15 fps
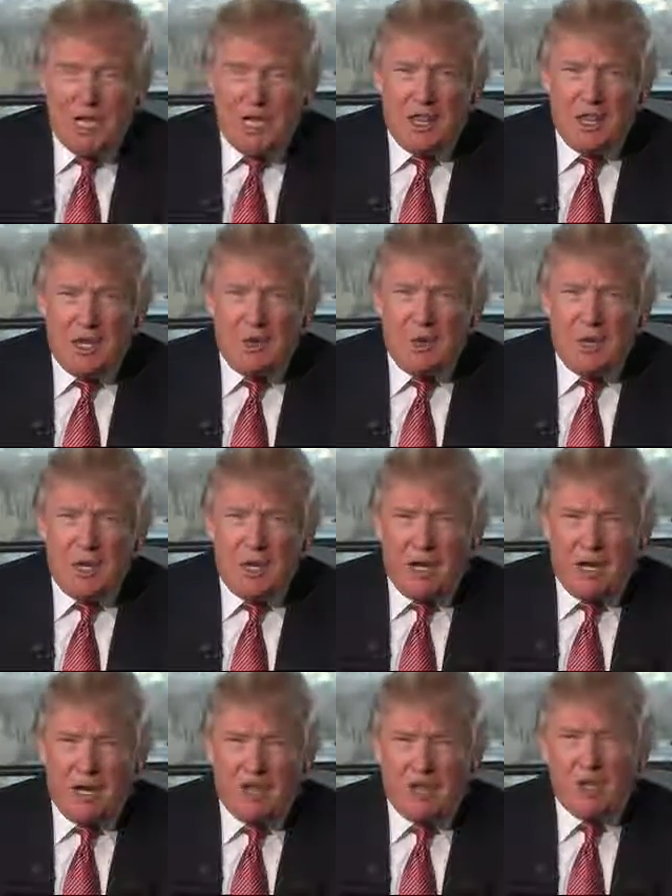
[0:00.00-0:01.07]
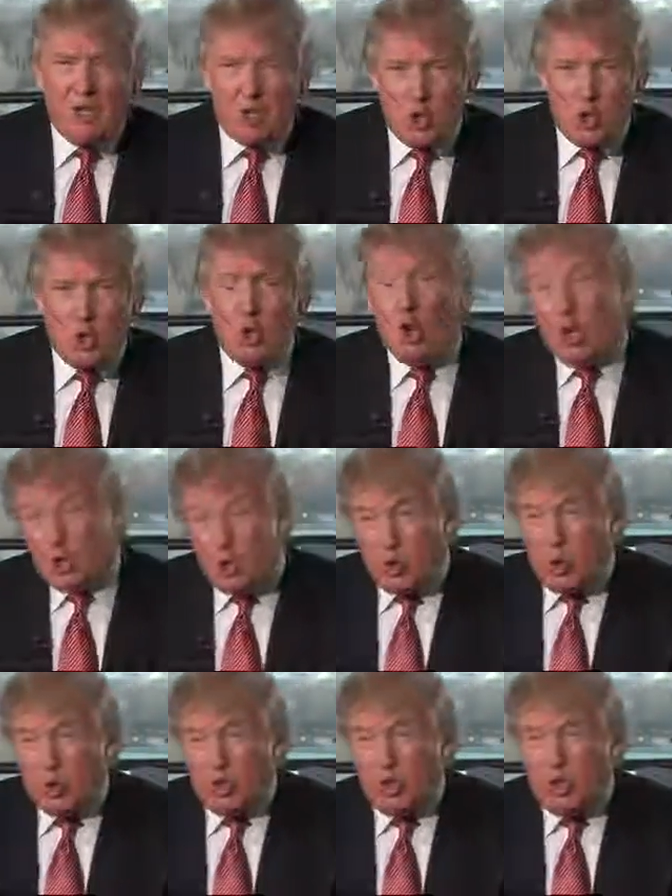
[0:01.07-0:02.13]
And then we have, as you, as
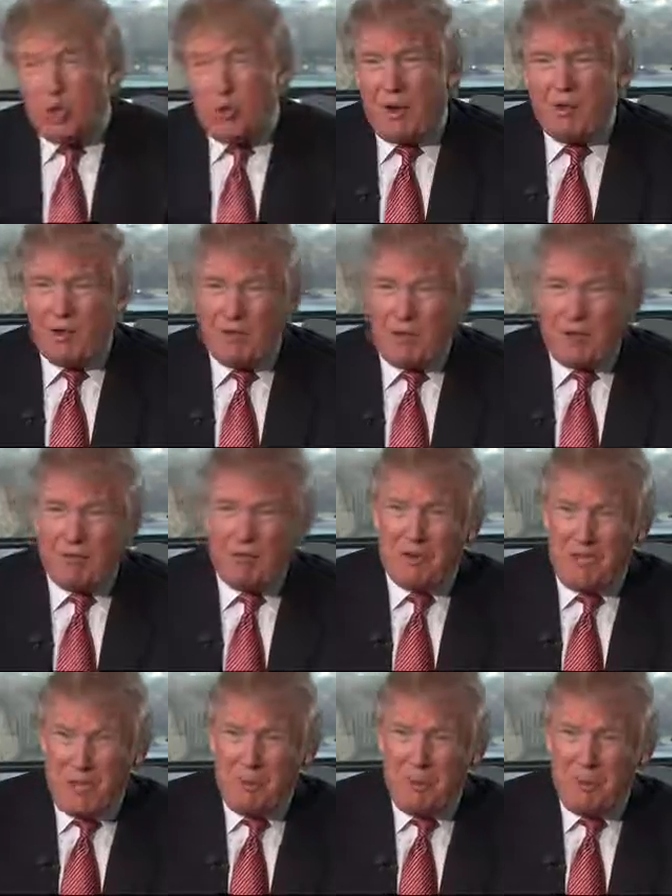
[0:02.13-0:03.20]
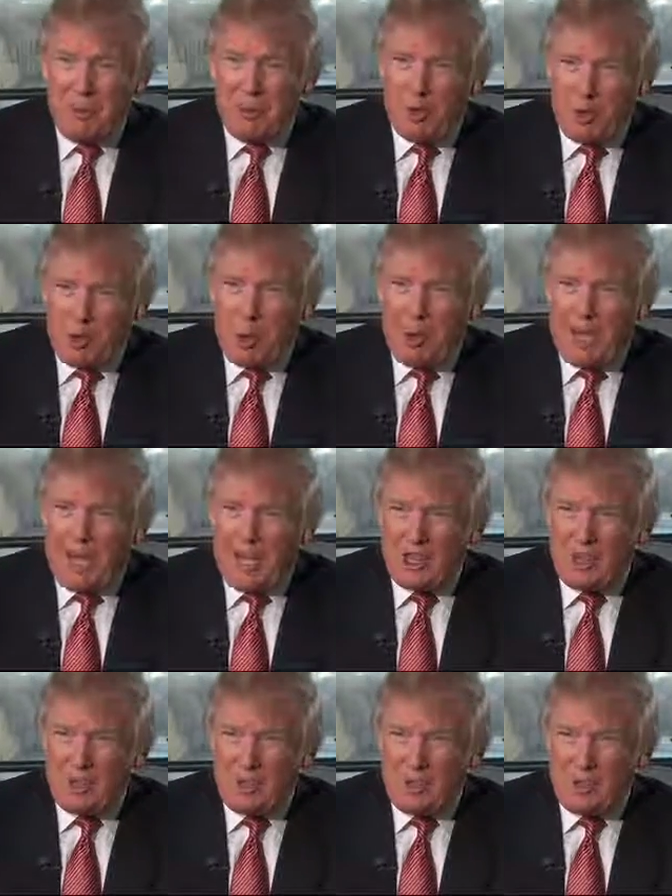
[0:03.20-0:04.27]
you also know, we have a lot of gay people that work
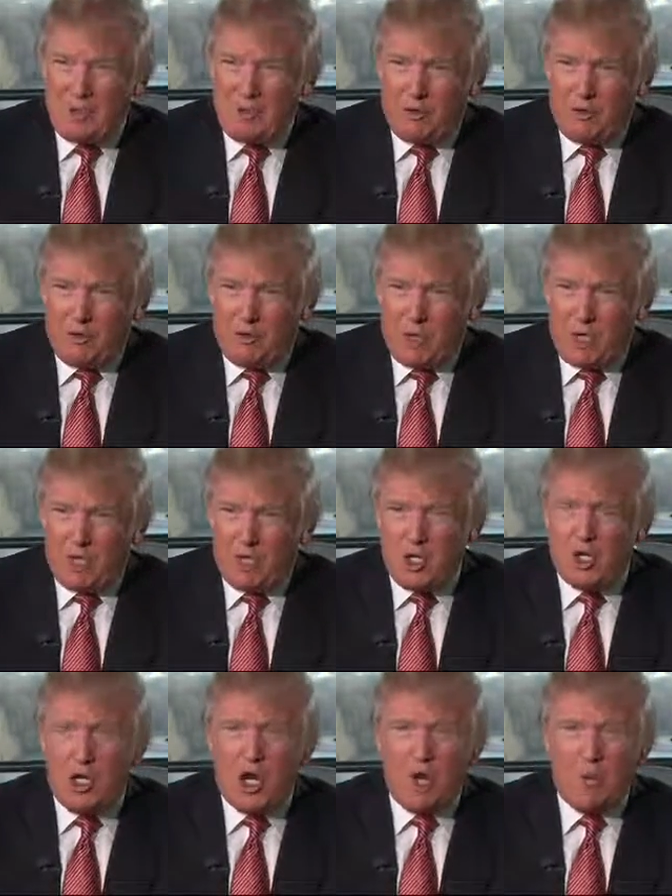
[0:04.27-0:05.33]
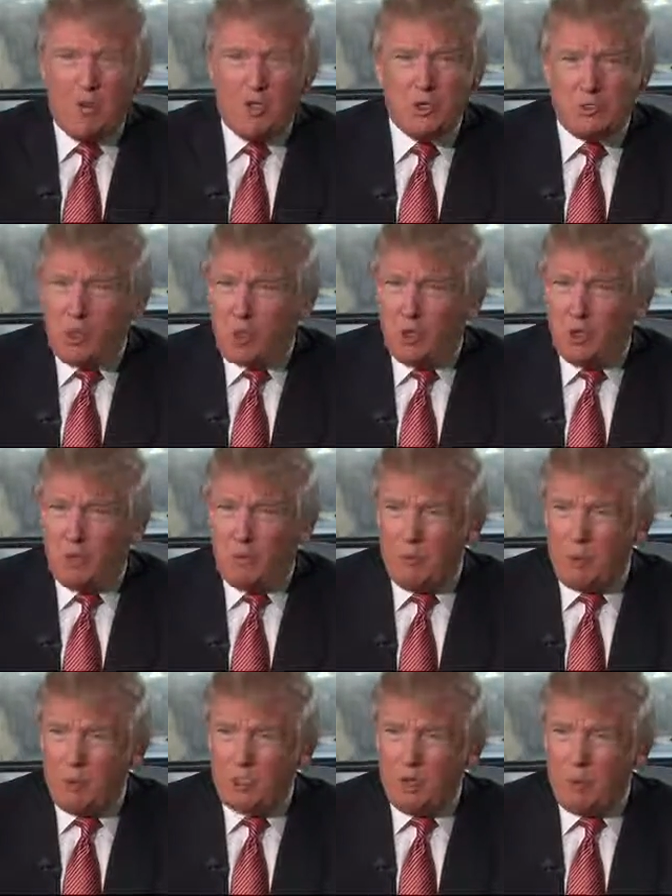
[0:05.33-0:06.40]
at the Miss Universe pageant, and we spoke to them.
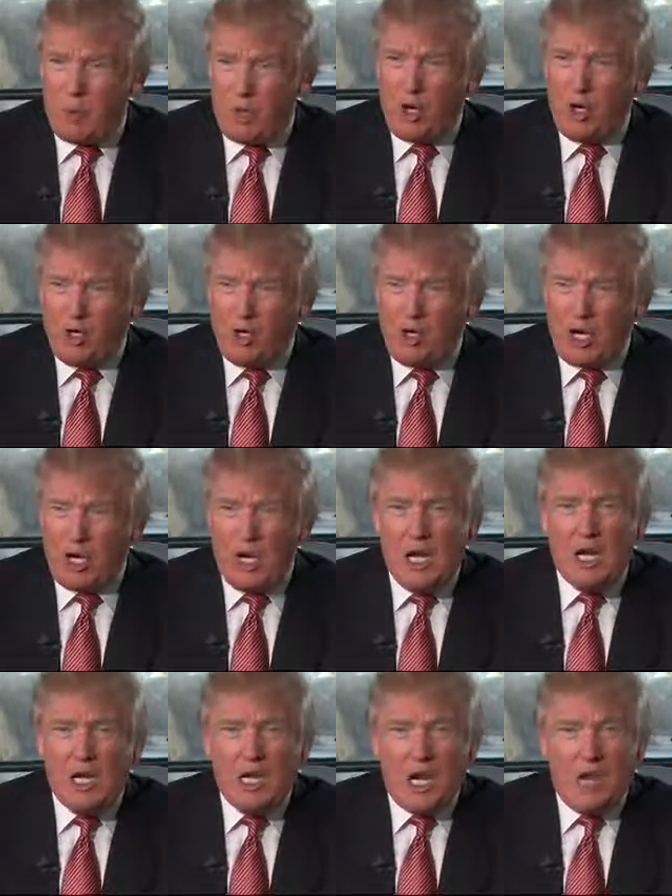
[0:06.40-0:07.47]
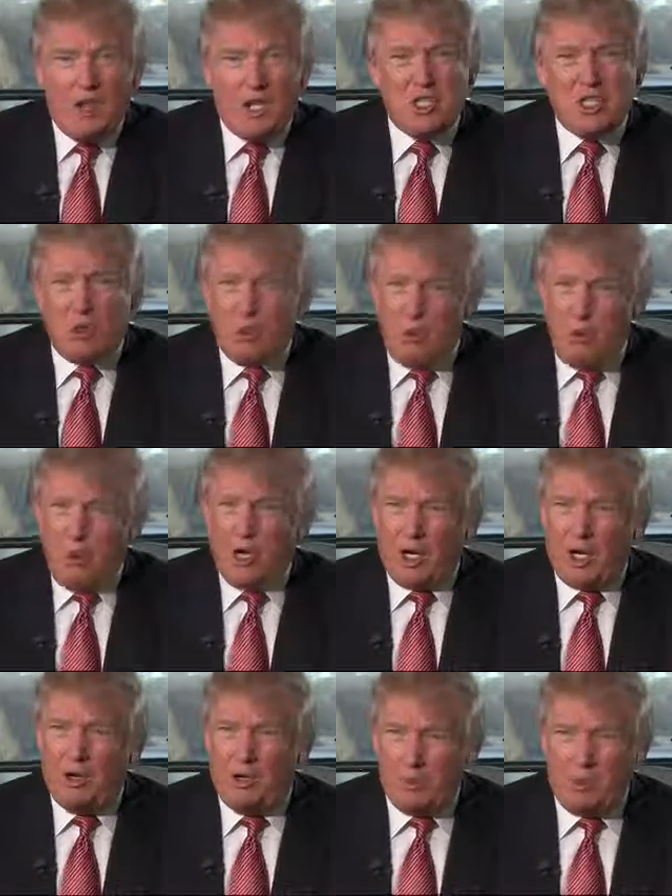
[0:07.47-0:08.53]
We said, What do you think? And they said, We want to
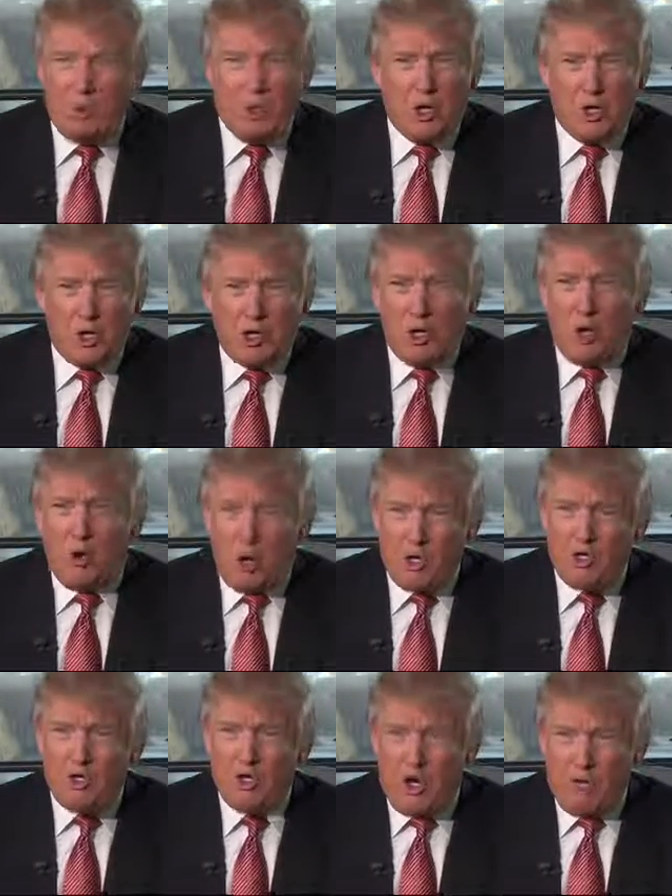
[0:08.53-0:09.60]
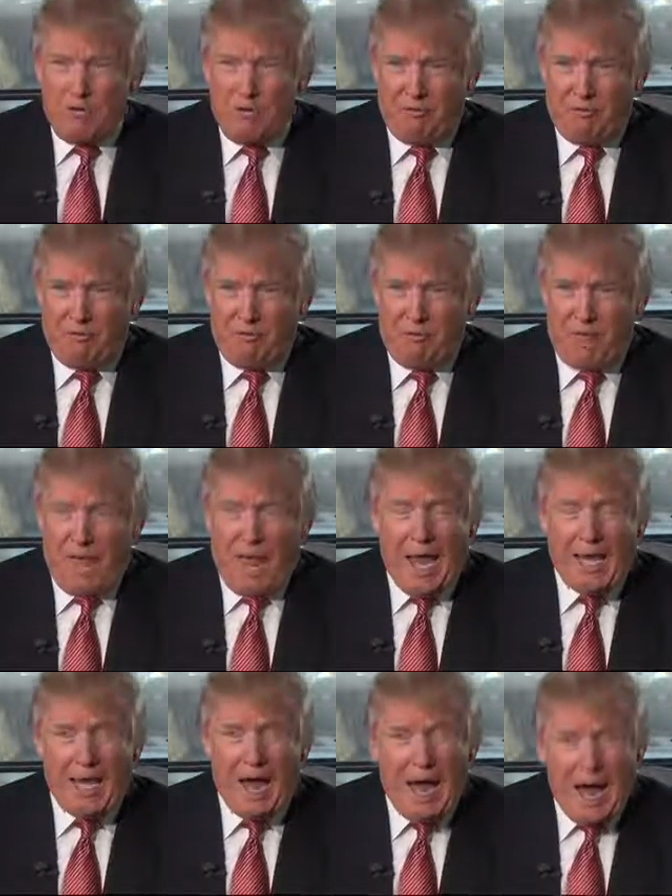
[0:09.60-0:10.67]
go and we want to show our stuff.
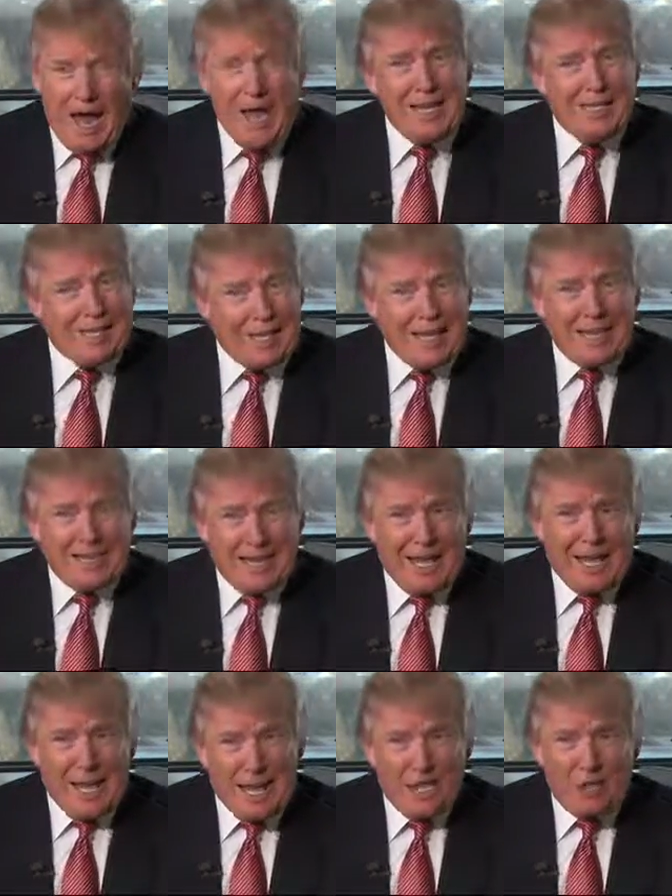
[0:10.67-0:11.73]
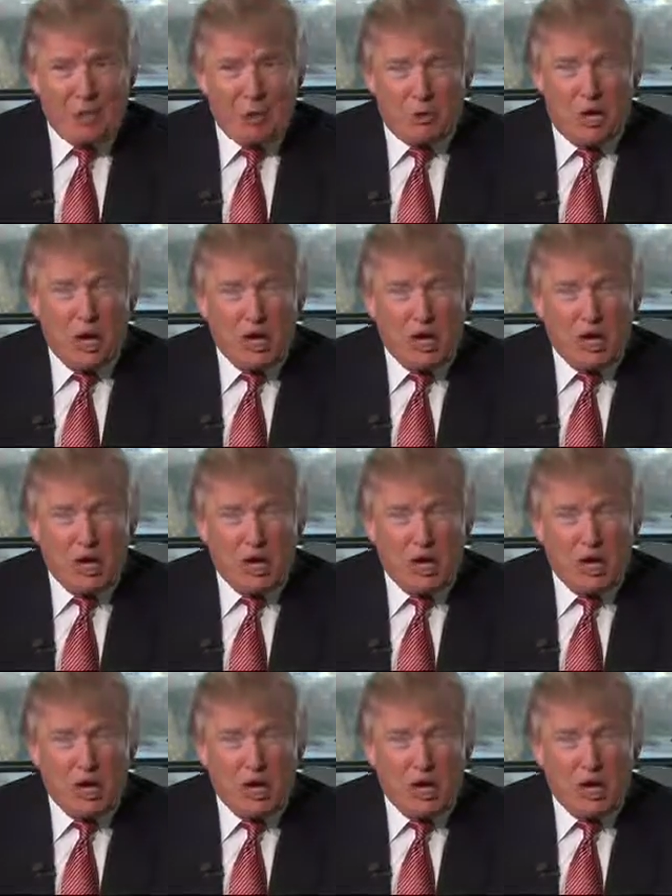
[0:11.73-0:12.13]
And I like that attitude.